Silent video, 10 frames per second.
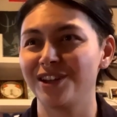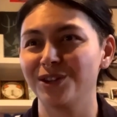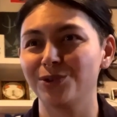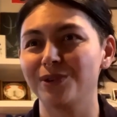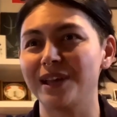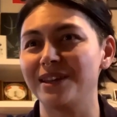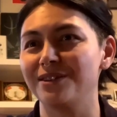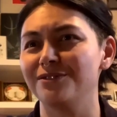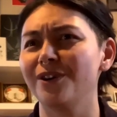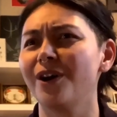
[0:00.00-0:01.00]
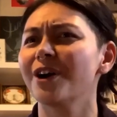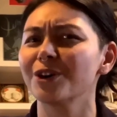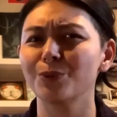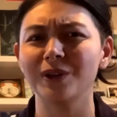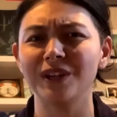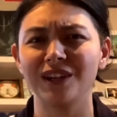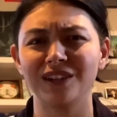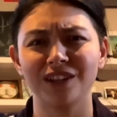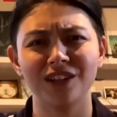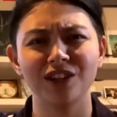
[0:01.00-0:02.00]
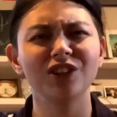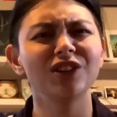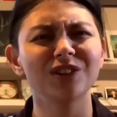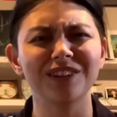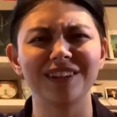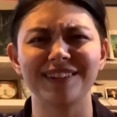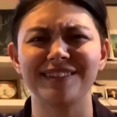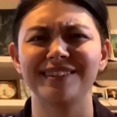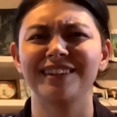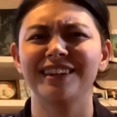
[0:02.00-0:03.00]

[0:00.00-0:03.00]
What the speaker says: creative, hardworking, curious